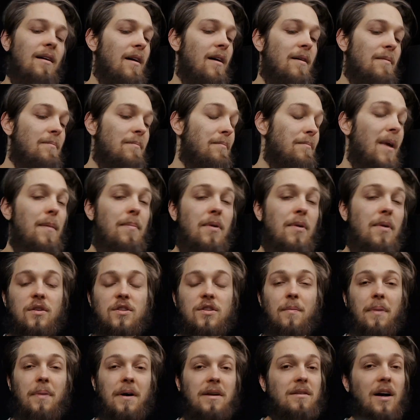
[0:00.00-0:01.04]
maybe
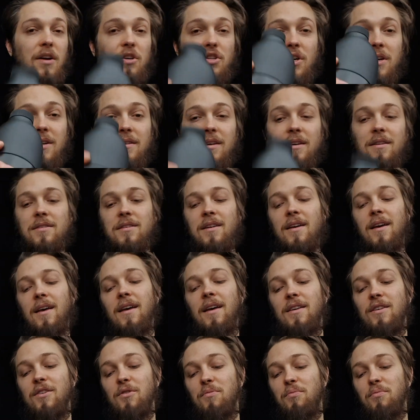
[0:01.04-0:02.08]
also by touching this,
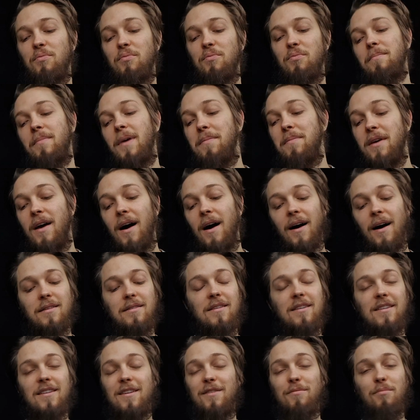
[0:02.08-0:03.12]
you would maybe
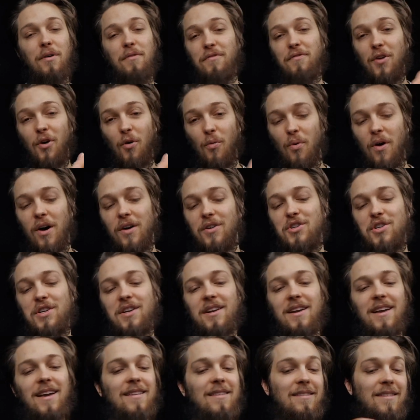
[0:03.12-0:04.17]
ID with your
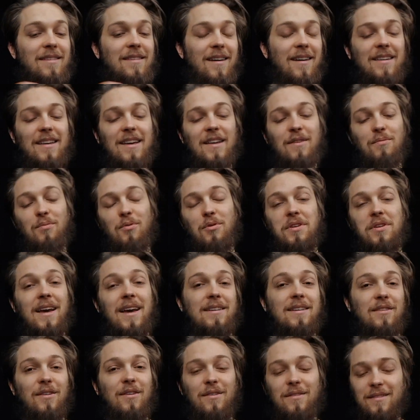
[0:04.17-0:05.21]
watch, and then it would
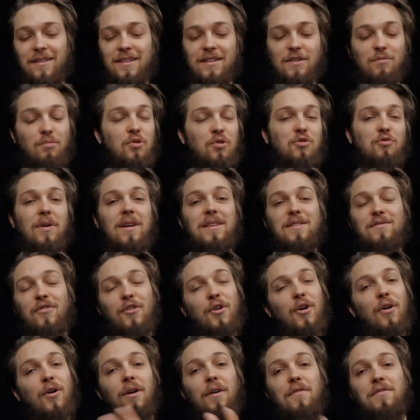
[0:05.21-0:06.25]

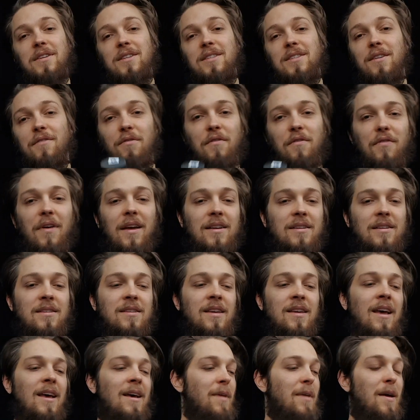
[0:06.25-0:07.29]
transfer all of these different things,
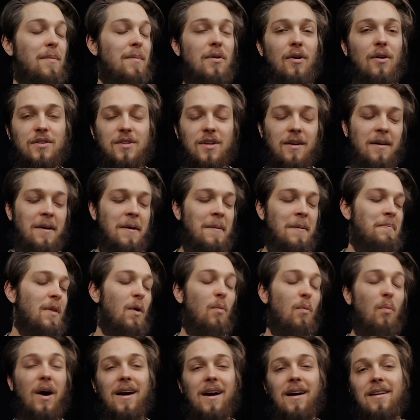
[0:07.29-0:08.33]
maybe also
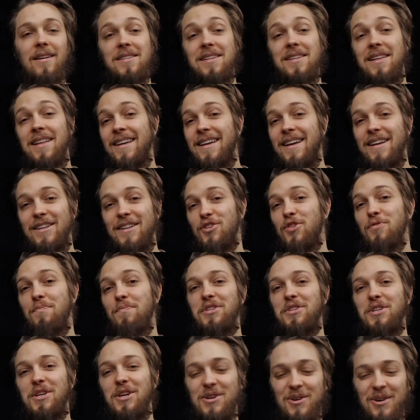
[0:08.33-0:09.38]
wirelessly and super
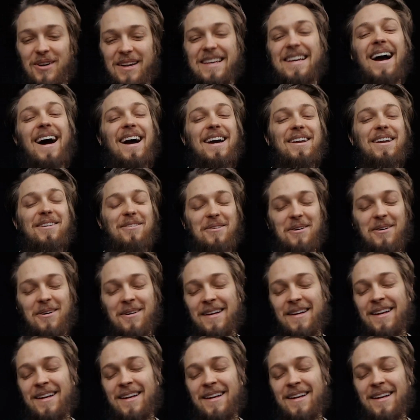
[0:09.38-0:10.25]
securely, I don't know.